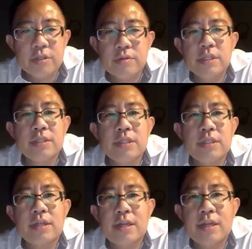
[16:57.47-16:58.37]
So this
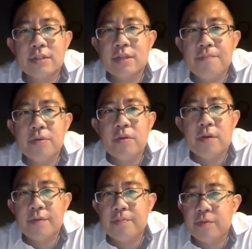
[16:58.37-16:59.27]
is an example of
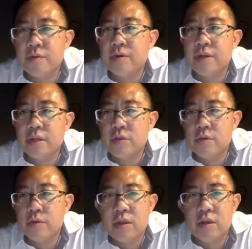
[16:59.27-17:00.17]
a protocol that you
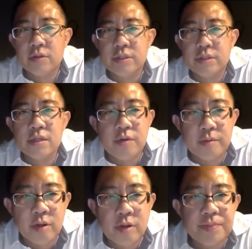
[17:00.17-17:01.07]
can consider
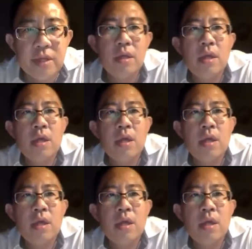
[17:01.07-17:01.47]
adopting.